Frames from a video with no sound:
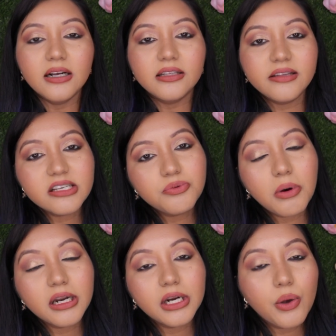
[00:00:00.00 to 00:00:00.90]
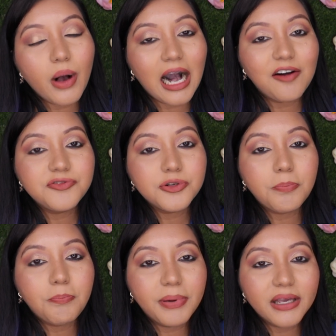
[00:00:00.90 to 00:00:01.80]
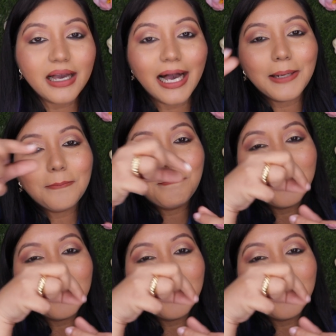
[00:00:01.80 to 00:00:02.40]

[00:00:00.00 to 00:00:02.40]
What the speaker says: This one, you have to pick and